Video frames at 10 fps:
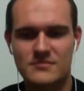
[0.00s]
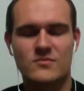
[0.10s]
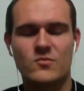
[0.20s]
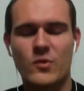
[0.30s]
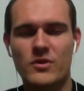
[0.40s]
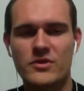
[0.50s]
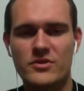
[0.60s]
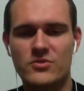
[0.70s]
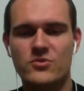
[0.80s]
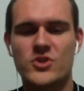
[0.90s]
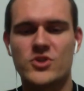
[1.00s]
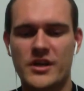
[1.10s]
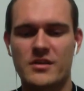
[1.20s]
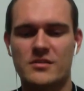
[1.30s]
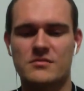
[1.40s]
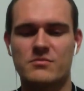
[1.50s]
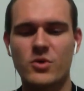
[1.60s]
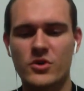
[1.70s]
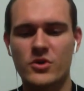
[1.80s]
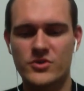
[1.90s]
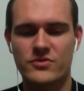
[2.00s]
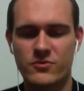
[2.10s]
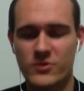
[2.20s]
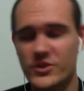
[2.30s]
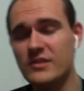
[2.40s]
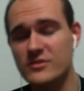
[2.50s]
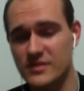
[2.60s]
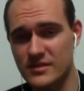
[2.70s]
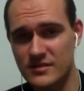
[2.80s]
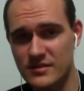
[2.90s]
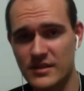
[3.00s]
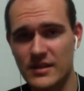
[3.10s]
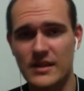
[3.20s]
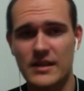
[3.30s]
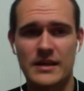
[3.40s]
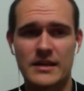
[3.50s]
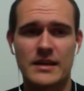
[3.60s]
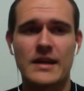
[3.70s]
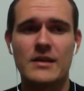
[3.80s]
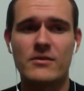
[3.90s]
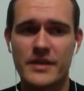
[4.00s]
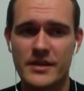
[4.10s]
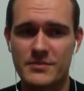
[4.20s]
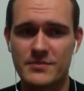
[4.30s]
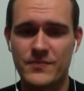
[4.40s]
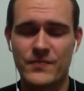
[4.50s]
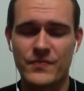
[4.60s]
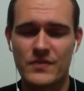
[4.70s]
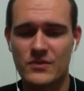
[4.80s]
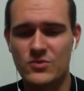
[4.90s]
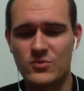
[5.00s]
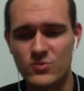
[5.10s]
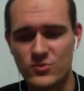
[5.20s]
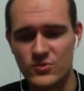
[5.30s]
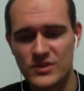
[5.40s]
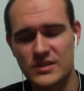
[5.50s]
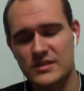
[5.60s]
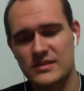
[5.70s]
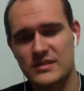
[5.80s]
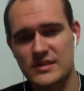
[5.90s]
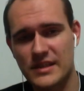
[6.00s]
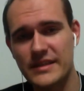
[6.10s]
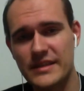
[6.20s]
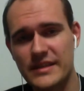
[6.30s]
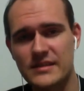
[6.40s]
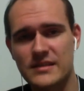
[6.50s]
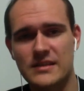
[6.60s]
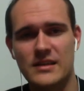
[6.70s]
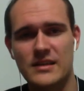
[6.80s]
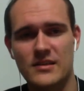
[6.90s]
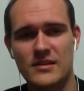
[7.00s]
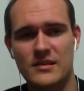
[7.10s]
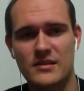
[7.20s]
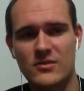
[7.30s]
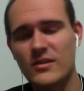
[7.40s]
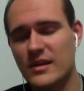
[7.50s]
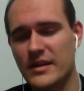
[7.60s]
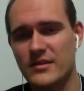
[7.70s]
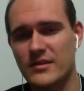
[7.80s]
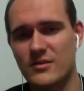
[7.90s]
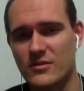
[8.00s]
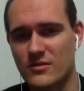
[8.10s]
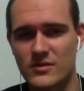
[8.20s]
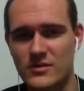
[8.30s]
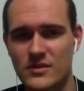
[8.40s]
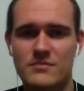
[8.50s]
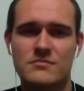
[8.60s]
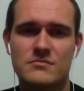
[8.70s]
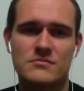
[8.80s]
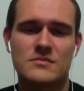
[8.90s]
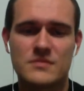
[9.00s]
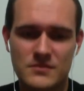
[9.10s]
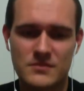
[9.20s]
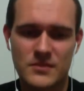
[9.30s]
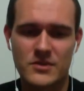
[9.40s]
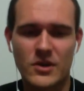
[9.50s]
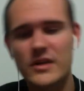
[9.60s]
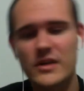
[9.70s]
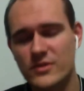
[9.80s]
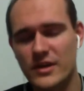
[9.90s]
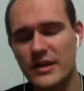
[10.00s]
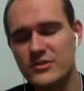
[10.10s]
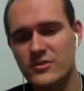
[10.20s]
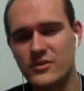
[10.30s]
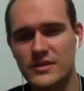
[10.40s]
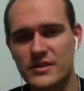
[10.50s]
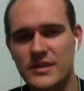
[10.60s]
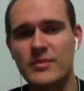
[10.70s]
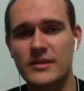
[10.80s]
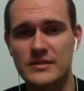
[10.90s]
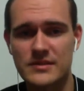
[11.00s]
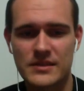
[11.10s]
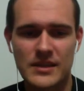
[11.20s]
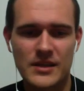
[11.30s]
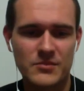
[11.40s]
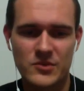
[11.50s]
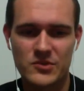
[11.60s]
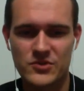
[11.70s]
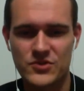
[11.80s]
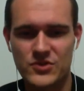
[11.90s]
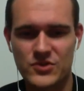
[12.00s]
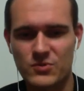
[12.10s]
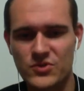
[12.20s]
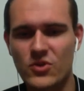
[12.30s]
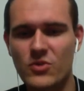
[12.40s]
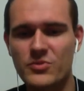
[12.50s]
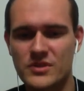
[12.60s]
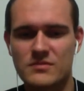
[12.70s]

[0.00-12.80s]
we wanted to share books for children and allow them to study online on Android tablets, because there was no option